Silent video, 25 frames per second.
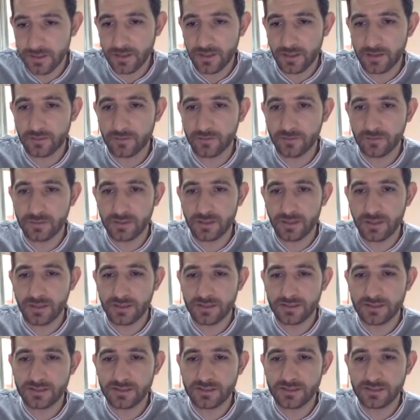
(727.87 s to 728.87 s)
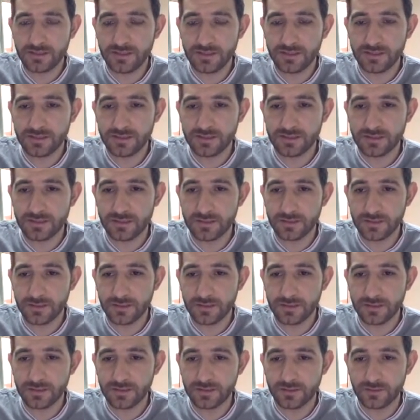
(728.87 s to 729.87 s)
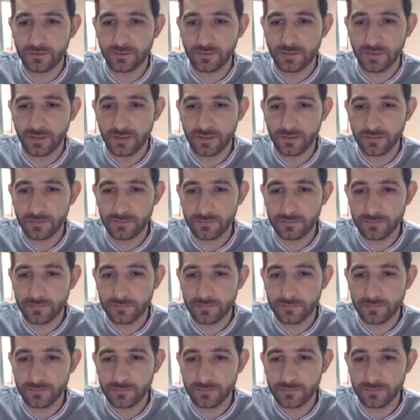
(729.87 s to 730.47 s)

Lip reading: and what else? C is related to A.